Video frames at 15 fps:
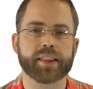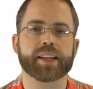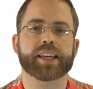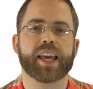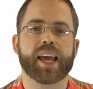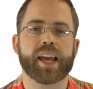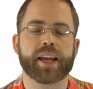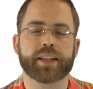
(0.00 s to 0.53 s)
The
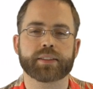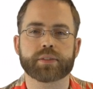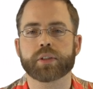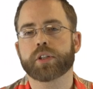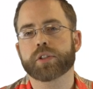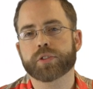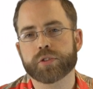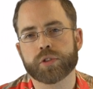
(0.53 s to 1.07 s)
k's
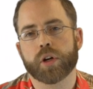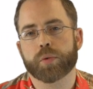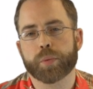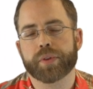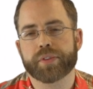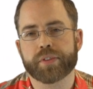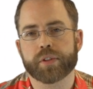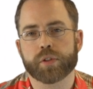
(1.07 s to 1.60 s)
start
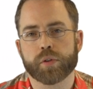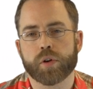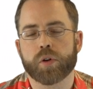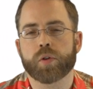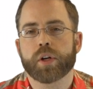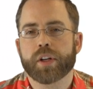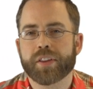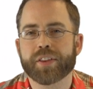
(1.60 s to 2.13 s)
with
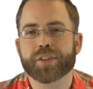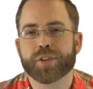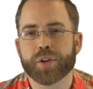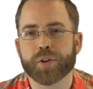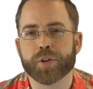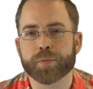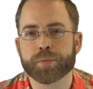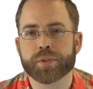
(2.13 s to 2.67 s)
0, the
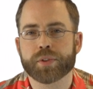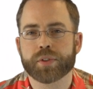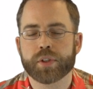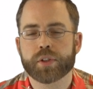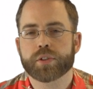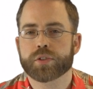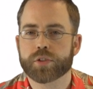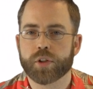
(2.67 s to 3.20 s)
terms
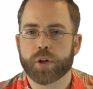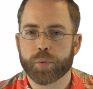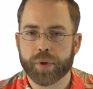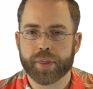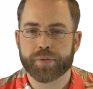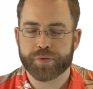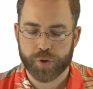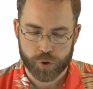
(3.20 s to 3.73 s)
start with
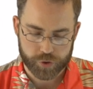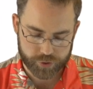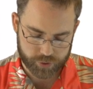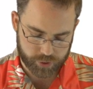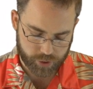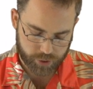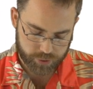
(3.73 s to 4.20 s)
the first.